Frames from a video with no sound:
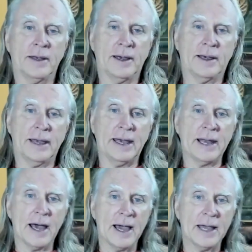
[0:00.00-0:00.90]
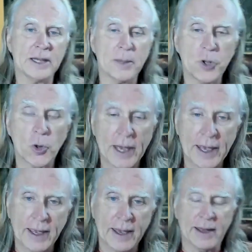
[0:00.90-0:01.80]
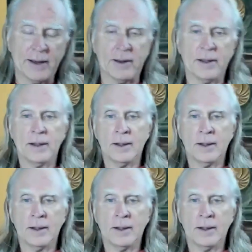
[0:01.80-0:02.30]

uh, N I W A N.